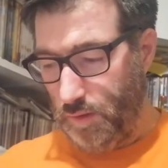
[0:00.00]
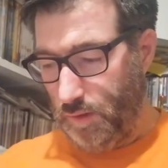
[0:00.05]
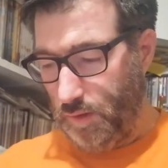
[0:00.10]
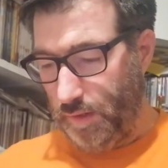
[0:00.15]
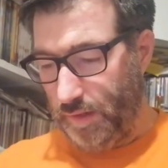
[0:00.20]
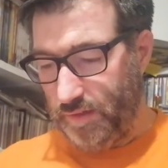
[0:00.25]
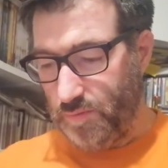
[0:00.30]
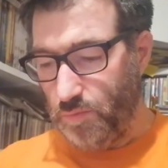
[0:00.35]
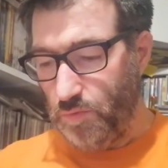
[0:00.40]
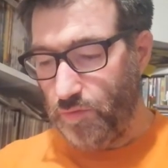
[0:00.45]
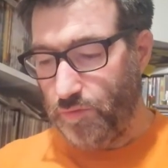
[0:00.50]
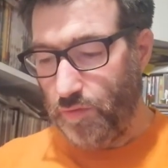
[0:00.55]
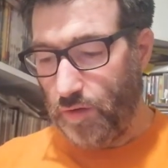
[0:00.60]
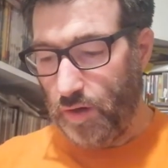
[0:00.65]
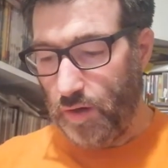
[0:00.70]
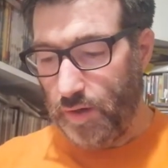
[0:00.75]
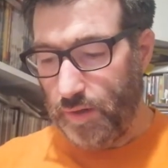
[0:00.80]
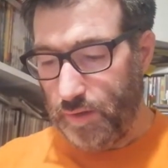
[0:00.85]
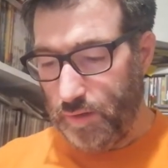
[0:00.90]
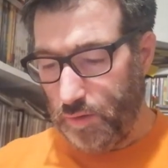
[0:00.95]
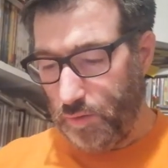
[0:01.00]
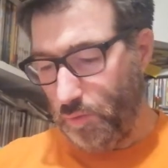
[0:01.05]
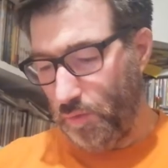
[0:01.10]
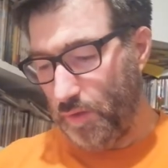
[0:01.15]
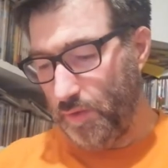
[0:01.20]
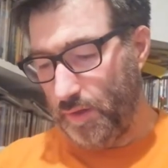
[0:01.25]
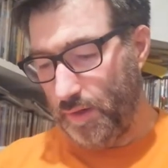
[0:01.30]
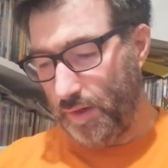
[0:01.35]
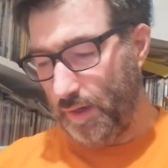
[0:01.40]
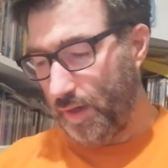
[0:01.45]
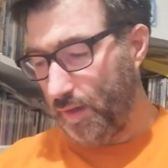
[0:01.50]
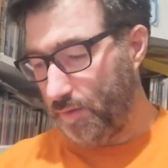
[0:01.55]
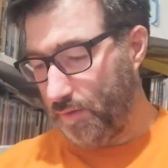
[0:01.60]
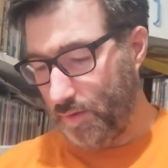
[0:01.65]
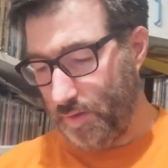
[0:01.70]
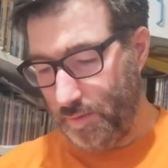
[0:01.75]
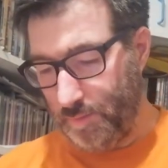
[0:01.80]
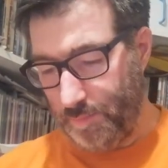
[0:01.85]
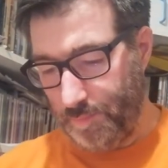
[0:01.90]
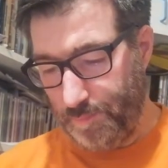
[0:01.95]
let's move on with
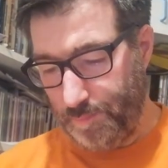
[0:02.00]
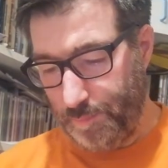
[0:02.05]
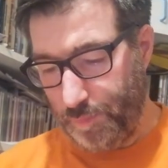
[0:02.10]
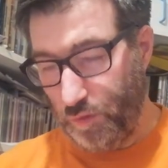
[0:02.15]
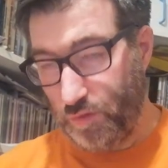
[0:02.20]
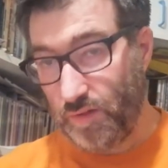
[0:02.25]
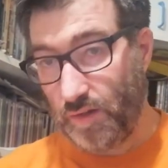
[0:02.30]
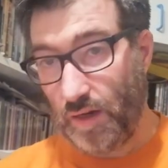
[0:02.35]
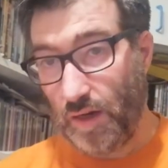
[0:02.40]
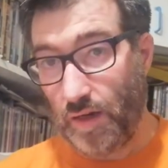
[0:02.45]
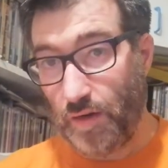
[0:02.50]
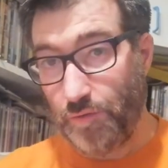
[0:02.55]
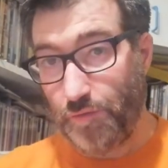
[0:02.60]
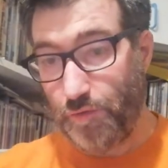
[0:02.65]
another postcard